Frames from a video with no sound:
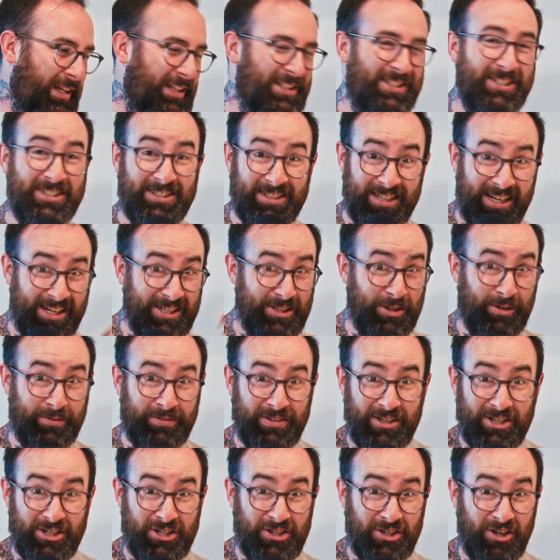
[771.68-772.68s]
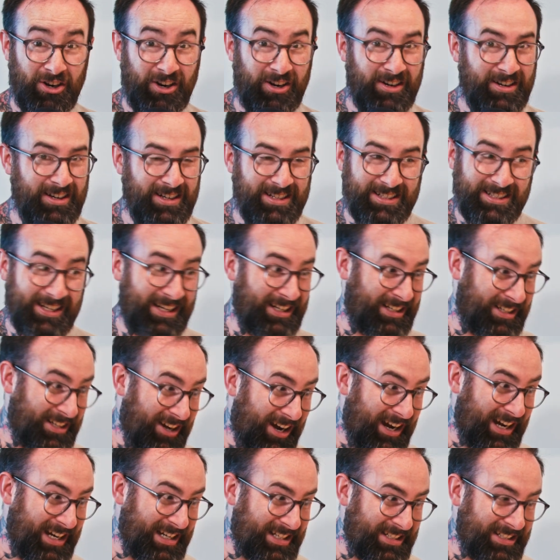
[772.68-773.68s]
Just takes off his shirt and it's like,
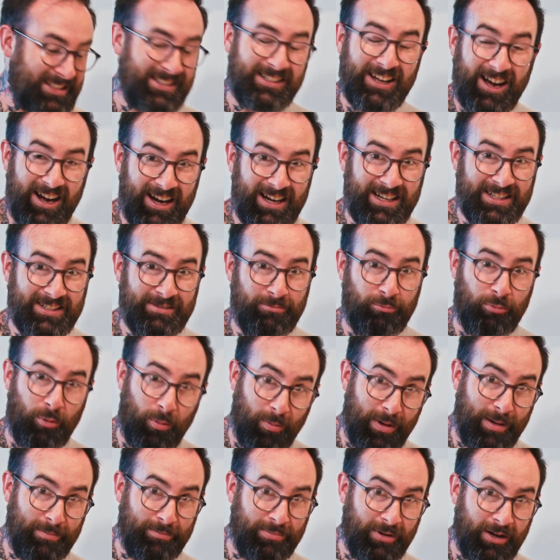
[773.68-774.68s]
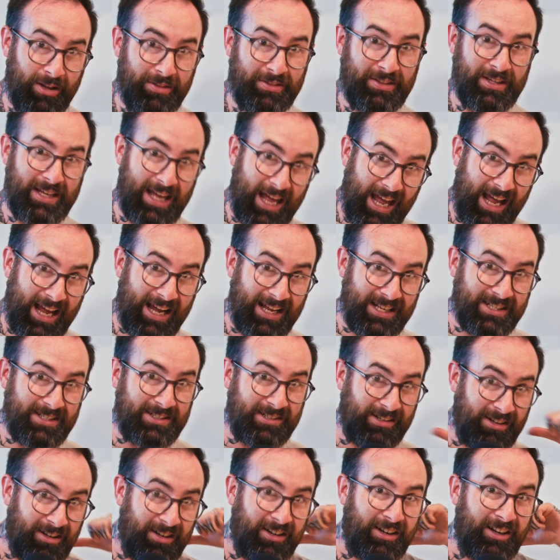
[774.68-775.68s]
guys, remember the
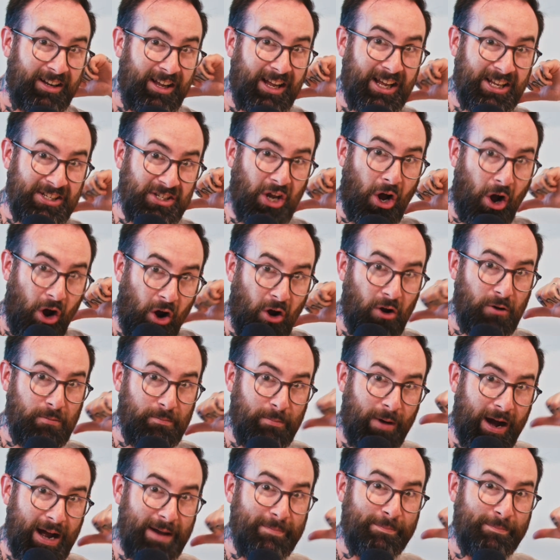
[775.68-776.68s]
answer is on my